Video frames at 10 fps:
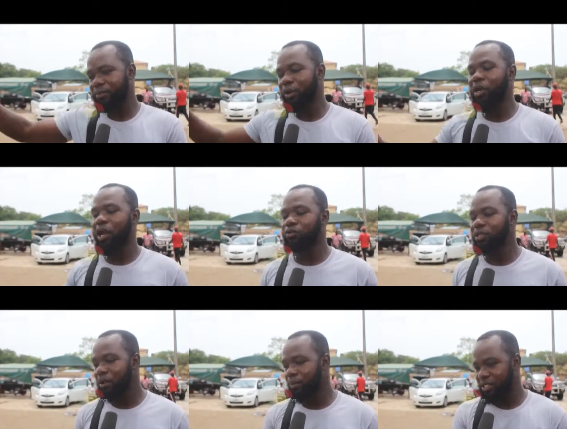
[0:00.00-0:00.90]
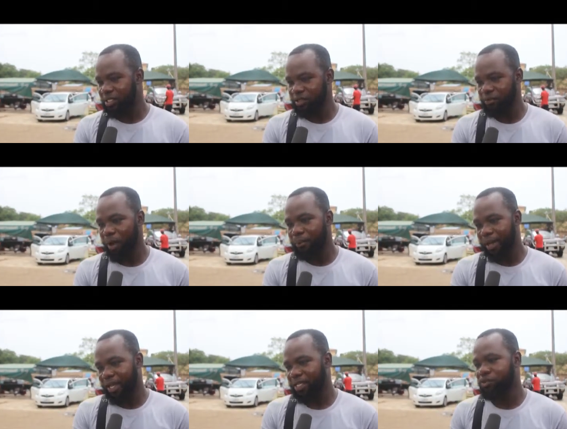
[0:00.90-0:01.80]
but you can use the machine, one
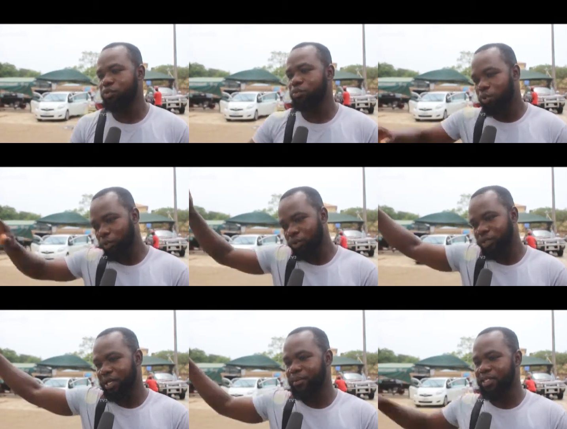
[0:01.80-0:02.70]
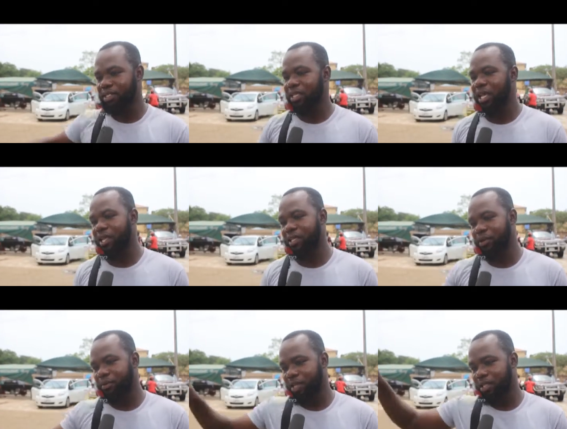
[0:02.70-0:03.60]
bucket to blow the machine, uh,
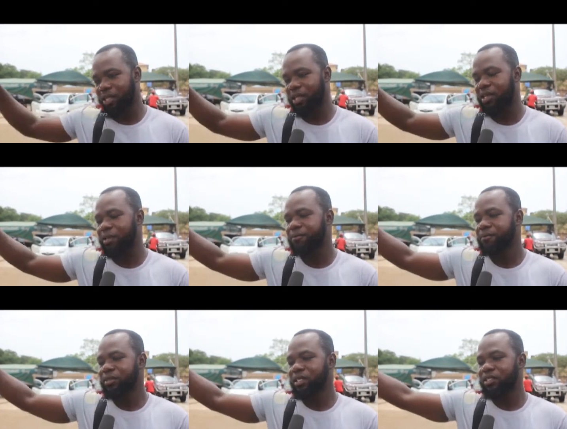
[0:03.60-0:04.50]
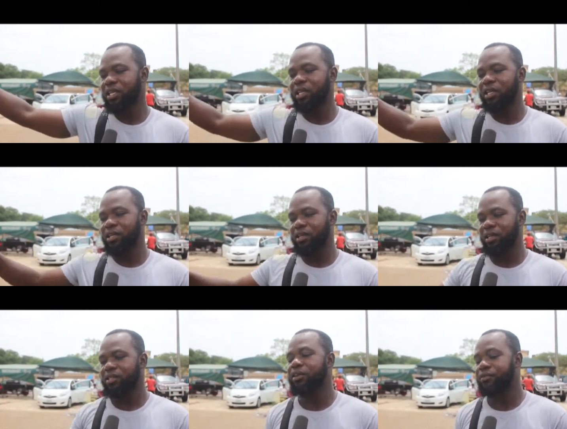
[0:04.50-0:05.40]
the, the, the, the,
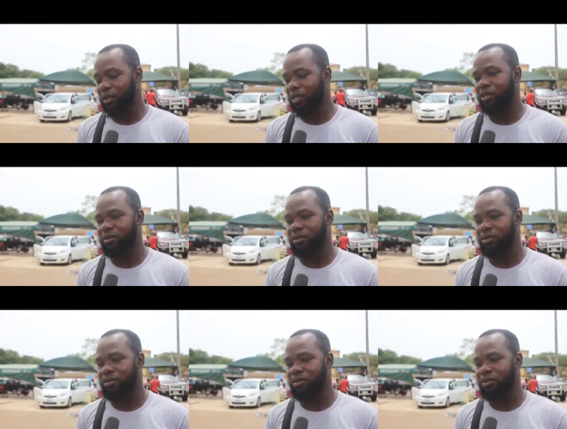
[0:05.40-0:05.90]
the vehicle.